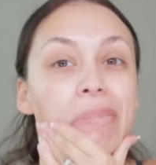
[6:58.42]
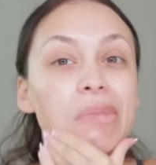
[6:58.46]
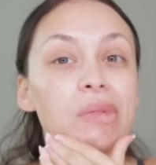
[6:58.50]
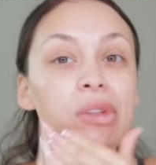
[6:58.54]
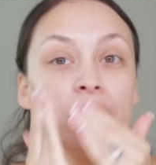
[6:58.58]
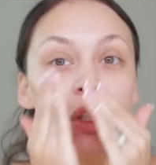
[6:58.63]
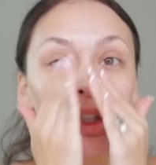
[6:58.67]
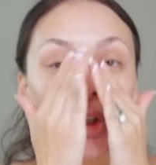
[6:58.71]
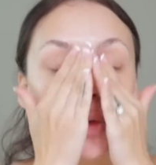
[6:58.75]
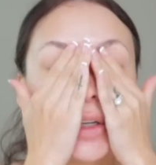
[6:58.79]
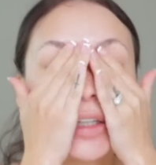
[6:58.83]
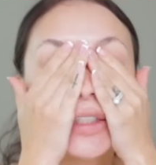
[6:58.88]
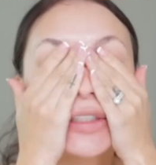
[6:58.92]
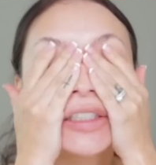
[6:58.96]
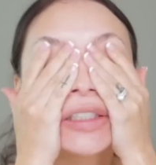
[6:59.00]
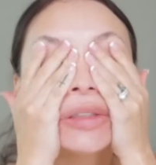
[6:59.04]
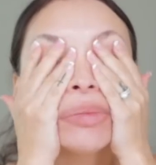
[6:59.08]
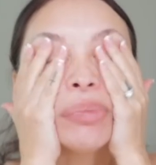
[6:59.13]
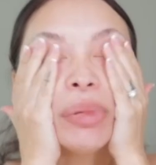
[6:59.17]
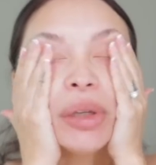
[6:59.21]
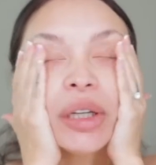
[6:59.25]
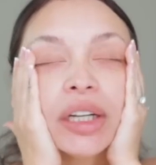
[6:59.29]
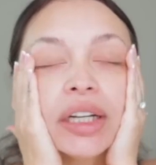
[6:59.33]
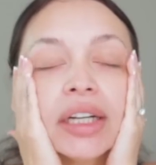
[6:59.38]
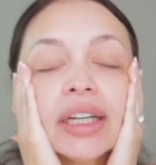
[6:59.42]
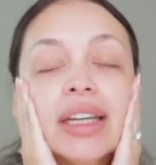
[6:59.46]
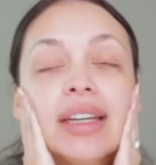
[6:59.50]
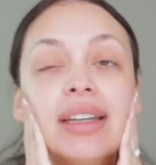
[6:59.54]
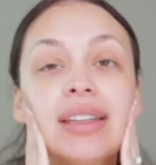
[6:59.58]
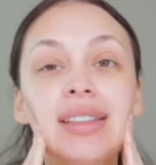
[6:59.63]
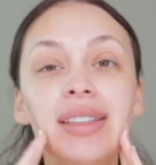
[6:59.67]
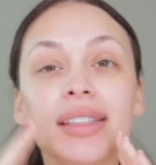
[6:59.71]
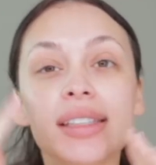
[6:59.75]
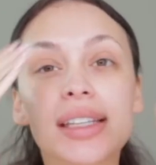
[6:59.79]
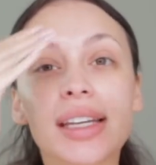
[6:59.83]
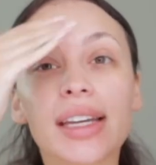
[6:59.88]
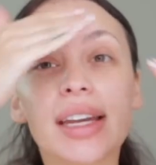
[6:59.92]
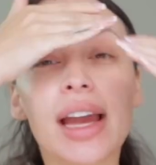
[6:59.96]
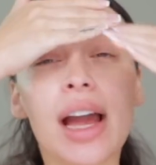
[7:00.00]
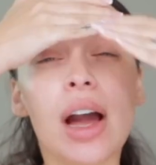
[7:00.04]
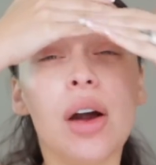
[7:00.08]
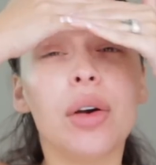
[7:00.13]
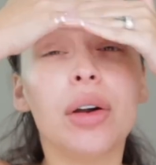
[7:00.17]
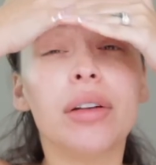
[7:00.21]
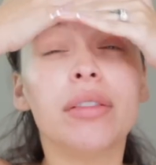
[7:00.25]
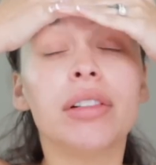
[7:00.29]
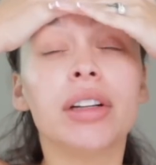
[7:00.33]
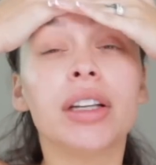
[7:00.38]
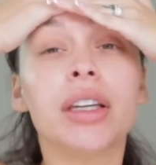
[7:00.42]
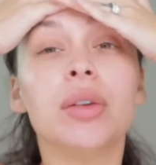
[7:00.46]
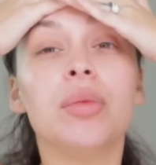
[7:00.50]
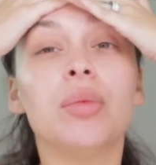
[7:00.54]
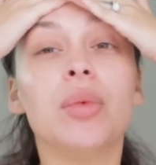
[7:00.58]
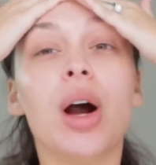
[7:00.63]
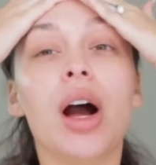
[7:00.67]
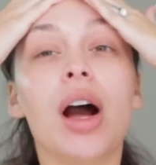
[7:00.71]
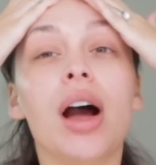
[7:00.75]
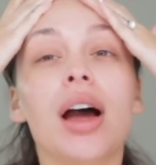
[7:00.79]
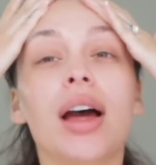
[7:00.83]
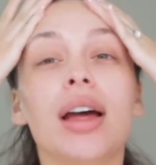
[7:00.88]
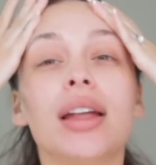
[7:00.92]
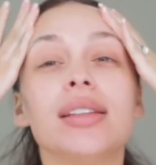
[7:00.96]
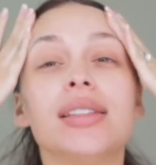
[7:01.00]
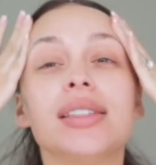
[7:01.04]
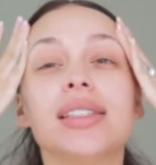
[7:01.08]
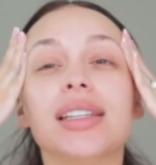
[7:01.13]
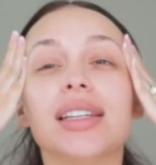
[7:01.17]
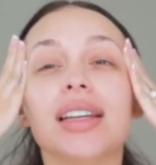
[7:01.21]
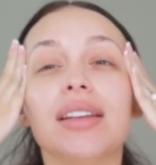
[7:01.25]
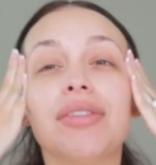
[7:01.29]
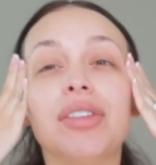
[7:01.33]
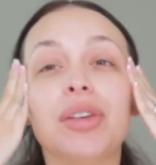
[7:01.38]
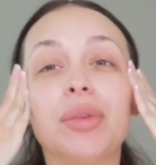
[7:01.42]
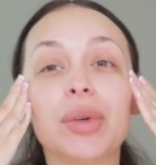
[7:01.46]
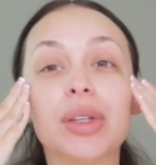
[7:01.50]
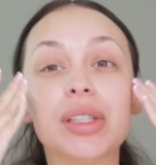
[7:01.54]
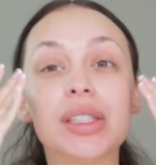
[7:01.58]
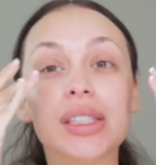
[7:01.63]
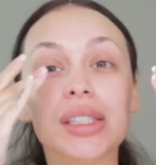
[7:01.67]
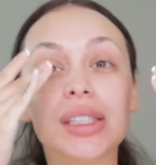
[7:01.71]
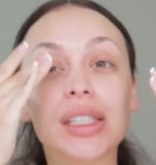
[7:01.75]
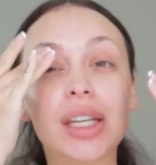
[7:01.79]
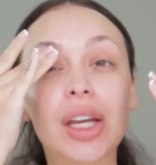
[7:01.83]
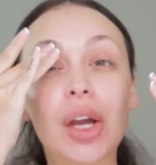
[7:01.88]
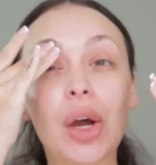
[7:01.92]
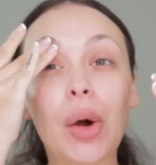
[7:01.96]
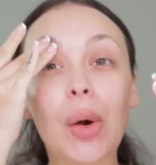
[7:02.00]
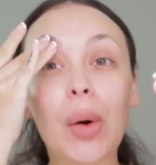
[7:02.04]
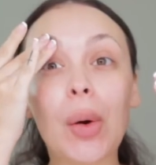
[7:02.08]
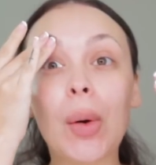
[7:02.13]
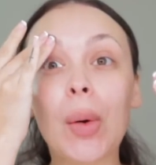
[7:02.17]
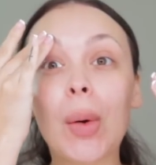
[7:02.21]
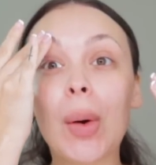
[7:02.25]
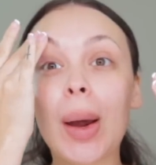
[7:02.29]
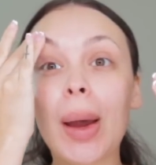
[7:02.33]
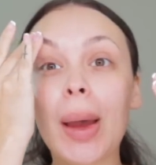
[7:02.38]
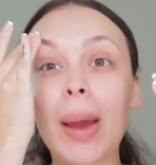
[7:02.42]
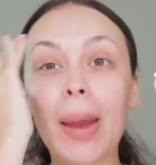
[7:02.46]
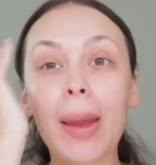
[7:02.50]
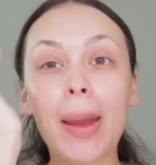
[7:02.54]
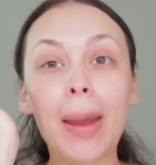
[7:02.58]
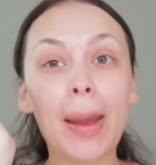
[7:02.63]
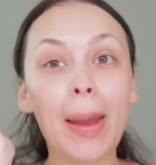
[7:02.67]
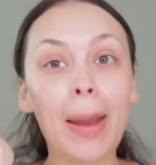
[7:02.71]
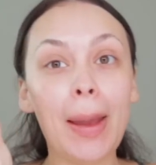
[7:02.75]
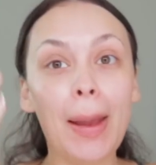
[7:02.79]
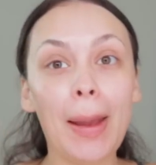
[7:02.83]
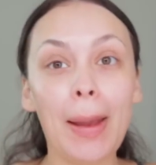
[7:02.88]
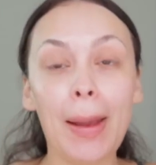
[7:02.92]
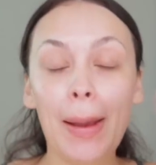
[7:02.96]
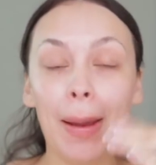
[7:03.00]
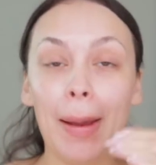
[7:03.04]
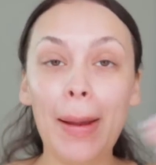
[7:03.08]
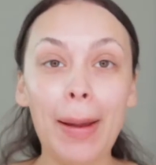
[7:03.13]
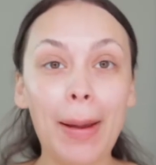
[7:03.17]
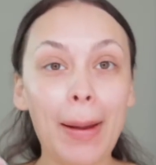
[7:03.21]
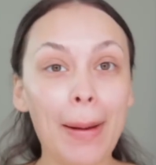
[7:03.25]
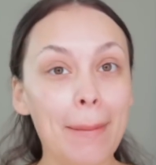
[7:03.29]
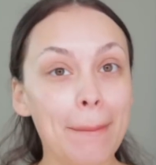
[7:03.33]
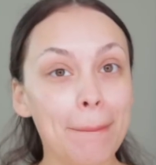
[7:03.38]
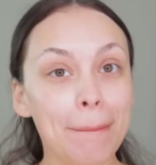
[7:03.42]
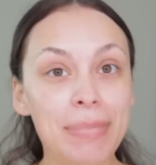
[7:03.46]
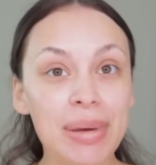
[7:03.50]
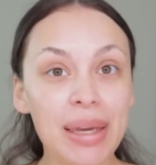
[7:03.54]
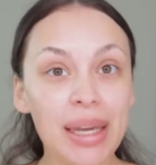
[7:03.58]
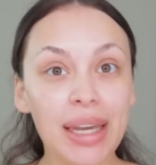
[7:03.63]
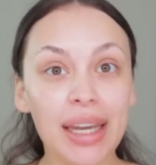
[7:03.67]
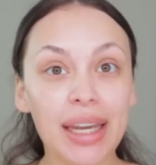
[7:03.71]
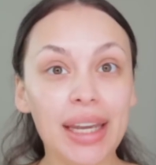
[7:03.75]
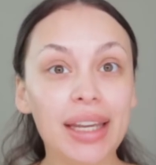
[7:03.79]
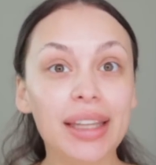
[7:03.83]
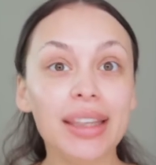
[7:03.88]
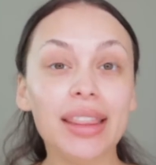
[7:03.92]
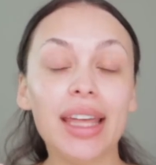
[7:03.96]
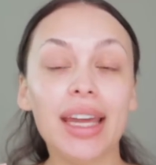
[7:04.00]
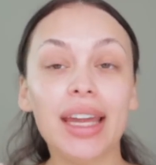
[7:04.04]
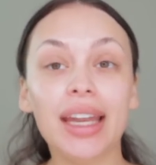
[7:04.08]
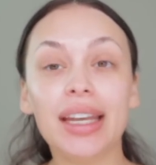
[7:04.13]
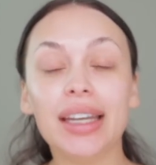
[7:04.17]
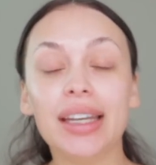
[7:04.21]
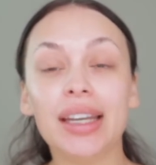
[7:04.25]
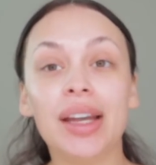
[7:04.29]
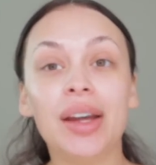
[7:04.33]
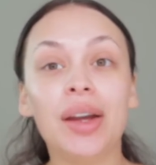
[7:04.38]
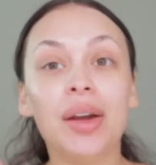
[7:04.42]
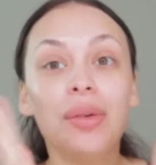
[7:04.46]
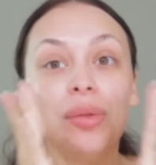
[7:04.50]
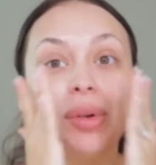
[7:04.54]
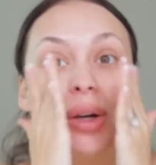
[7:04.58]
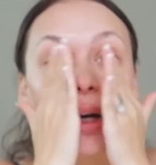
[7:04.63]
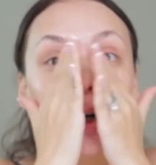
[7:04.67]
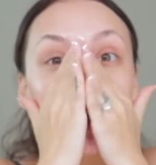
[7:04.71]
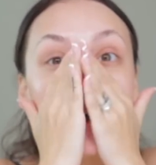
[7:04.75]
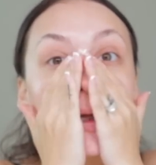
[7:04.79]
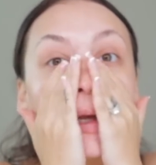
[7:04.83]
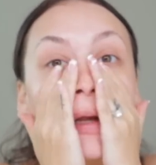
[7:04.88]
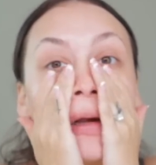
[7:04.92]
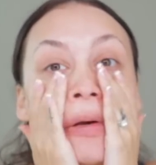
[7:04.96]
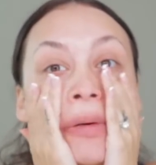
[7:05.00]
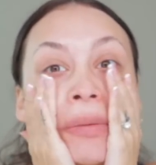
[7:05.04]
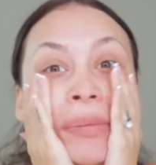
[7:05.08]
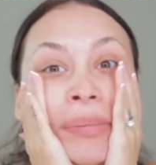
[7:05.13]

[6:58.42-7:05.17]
to experience it however he wants, and if he wants to go big, then we're gonna go